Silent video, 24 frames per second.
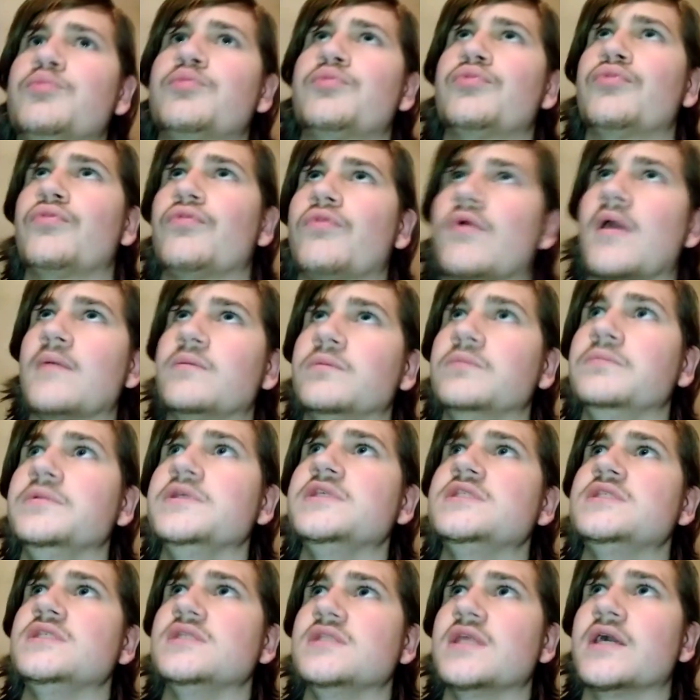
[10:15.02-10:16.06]
probably
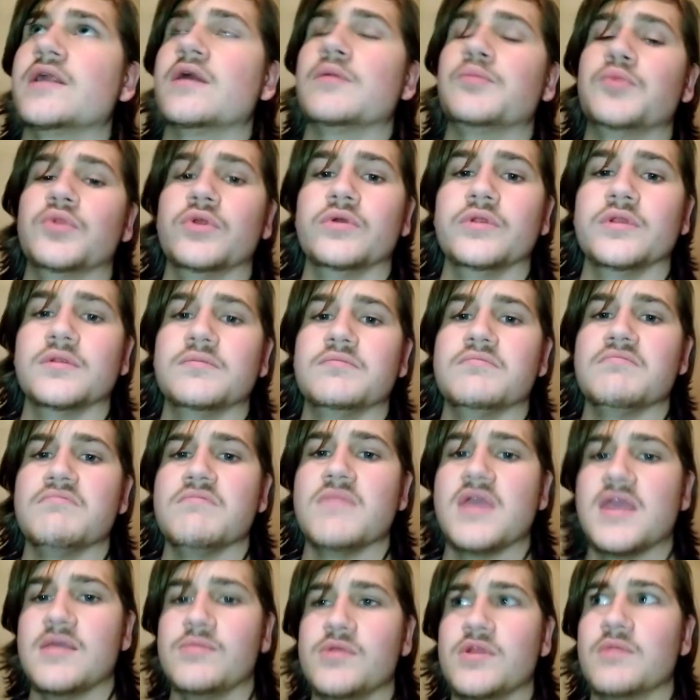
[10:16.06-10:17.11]
see that uploaded
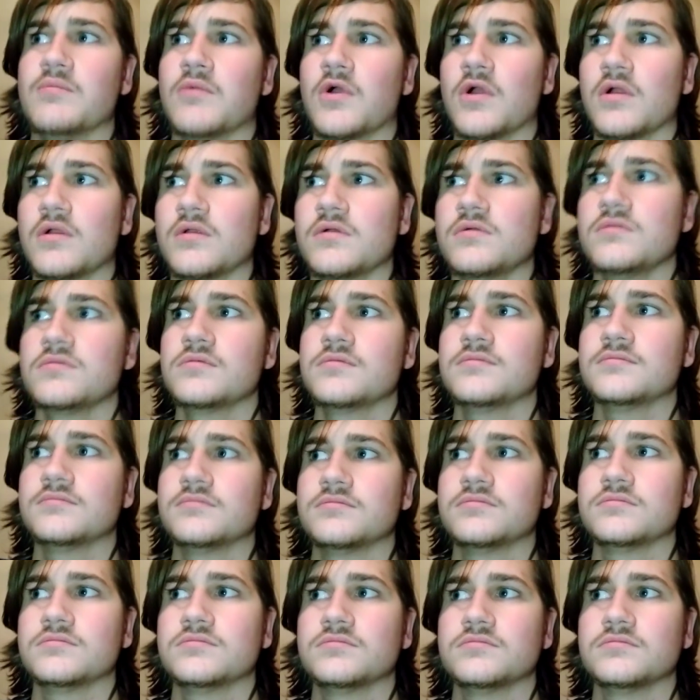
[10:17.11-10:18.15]
maybe tomorrow,
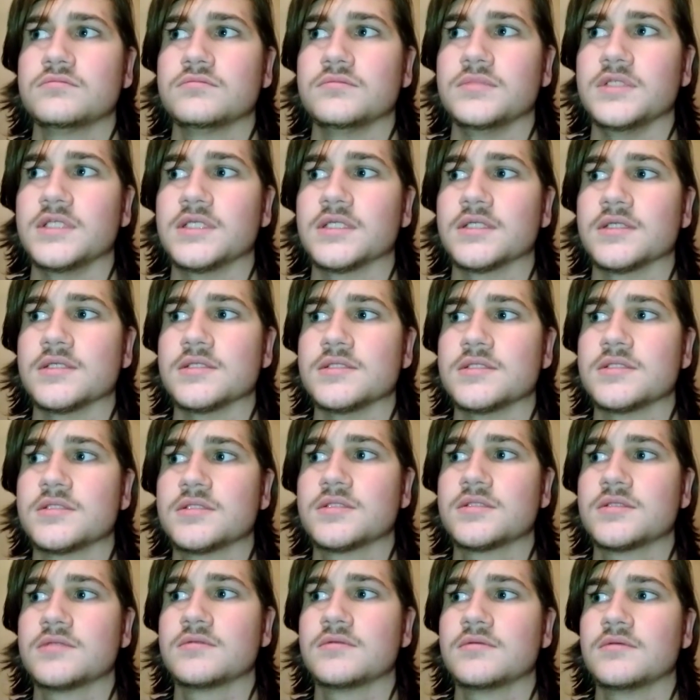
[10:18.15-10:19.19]

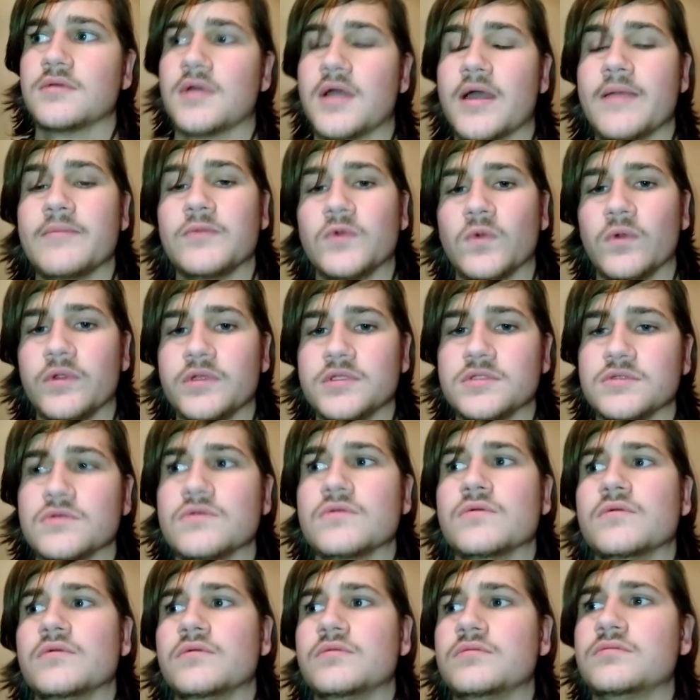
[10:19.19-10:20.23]
because I'm going
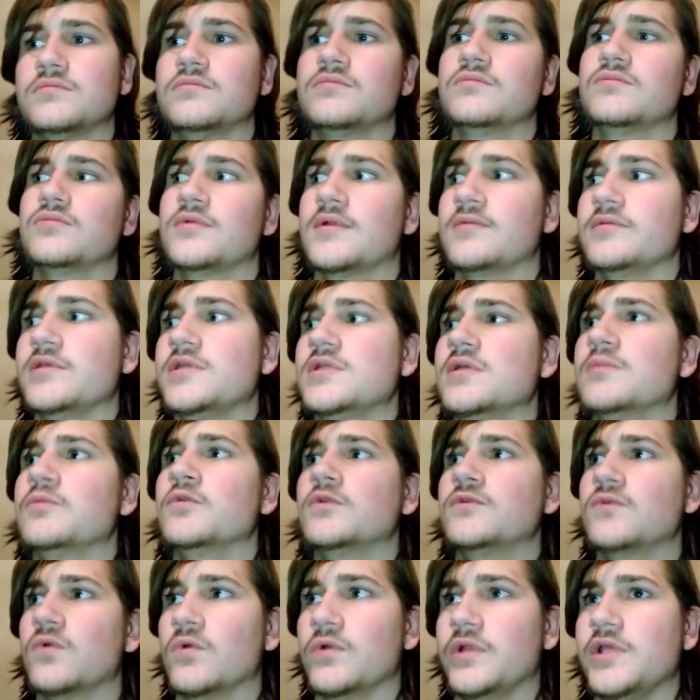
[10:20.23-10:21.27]
to probably end up
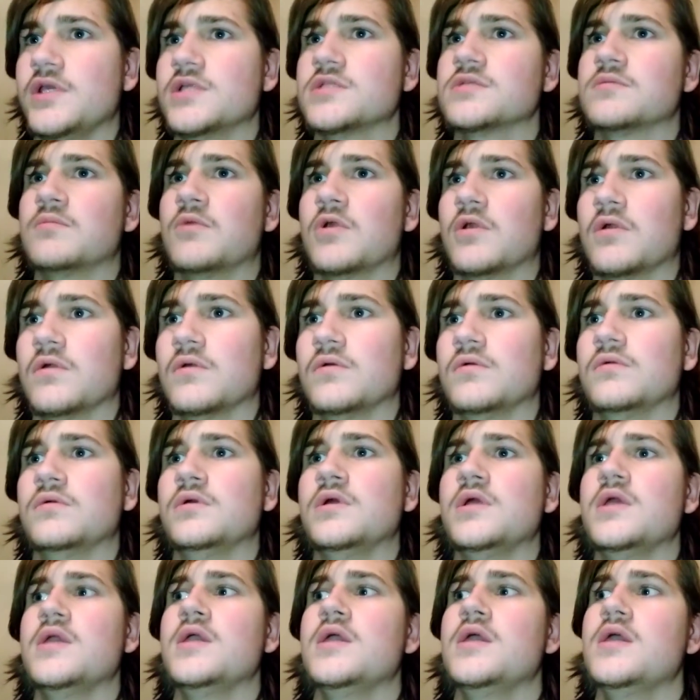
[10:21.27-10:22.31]
recording it tomorrow,
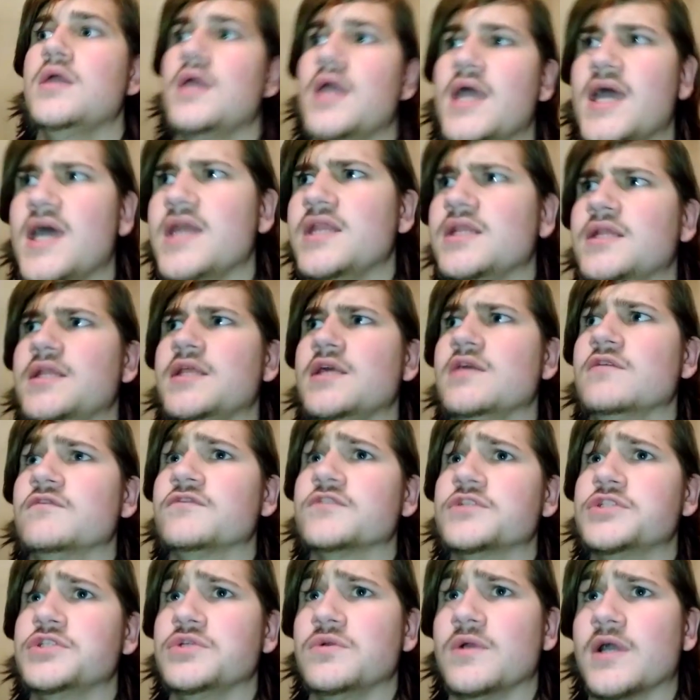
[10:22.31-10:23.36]
editing for
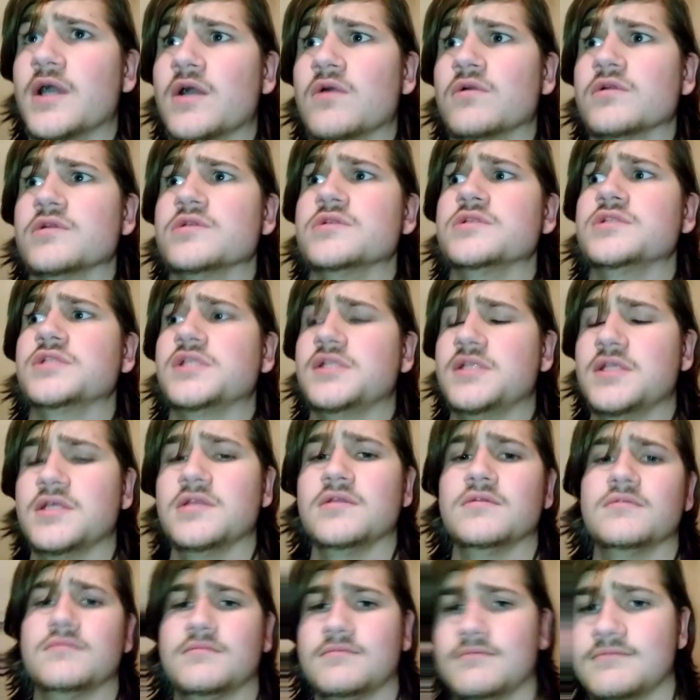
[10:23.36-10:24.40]
2 hours, and
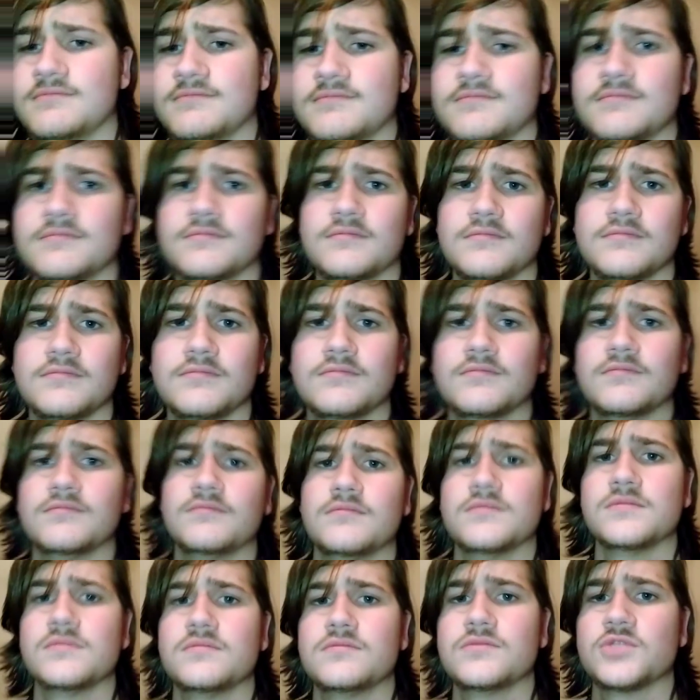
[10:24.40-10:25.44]
then
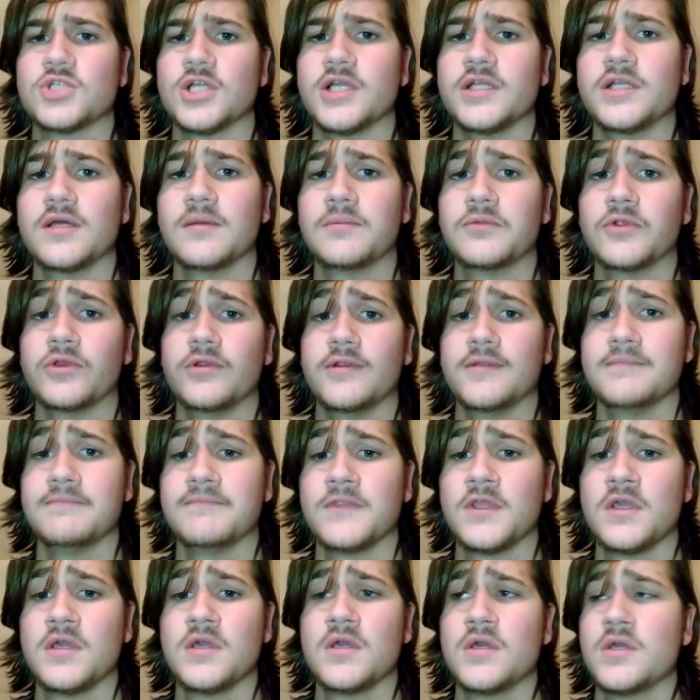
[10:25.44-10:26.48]
trying to upload it.
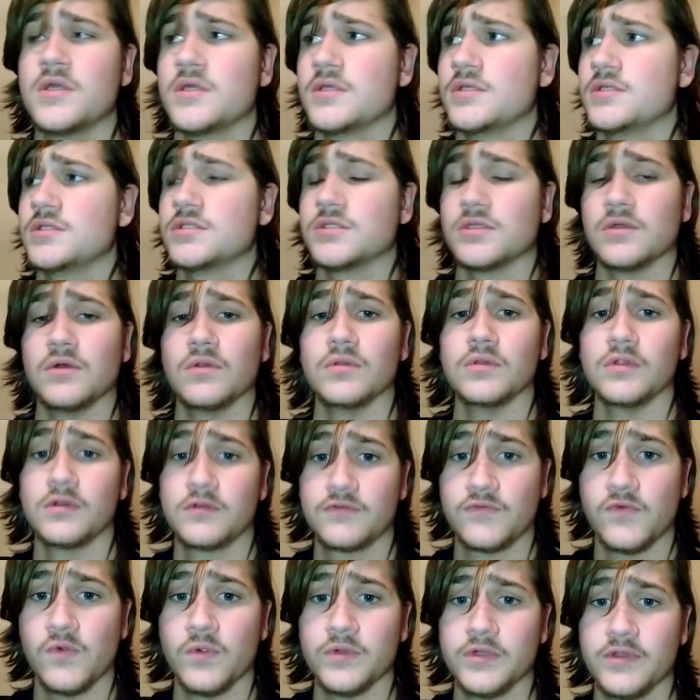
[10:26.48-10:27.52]
So look
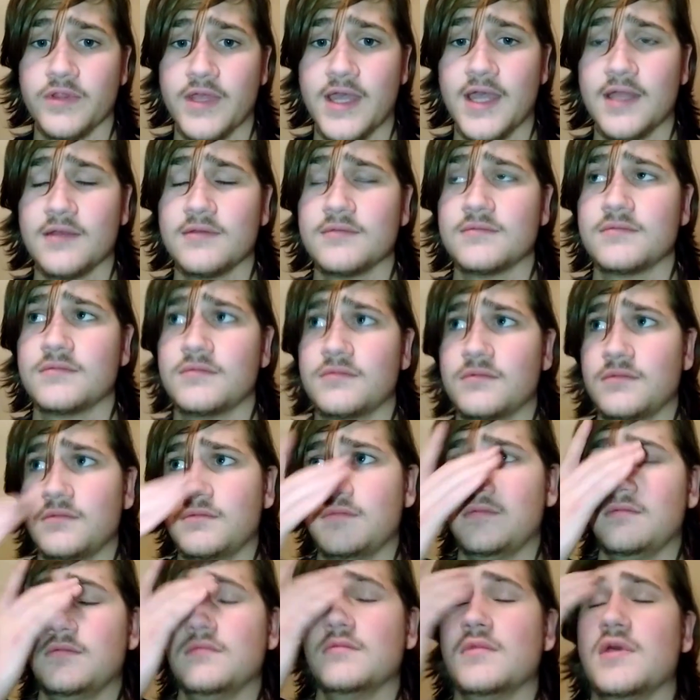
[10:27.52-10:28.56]
forward to that,
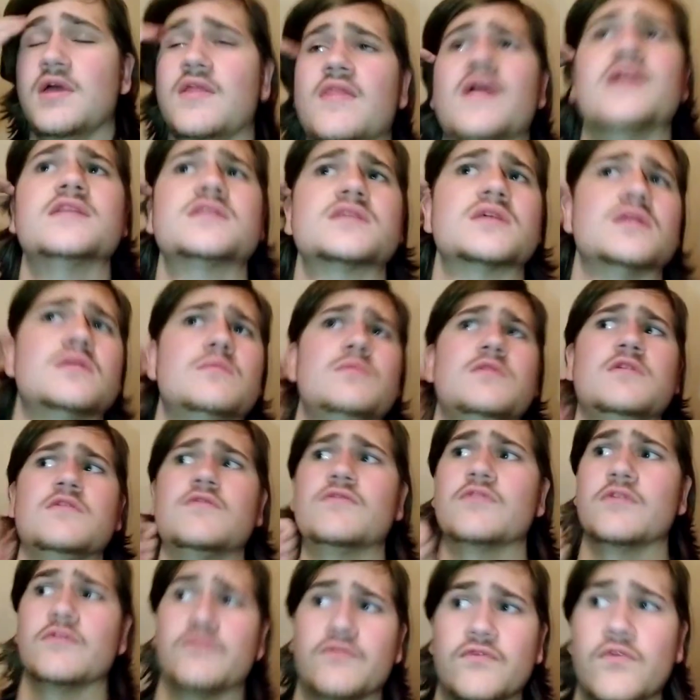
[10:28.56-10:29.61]
and that's going to be
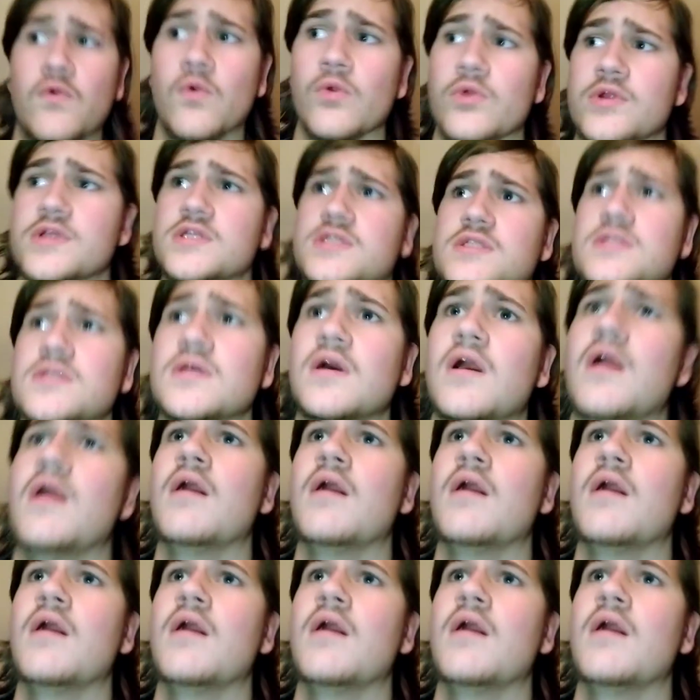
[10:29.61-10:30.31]
for the forest.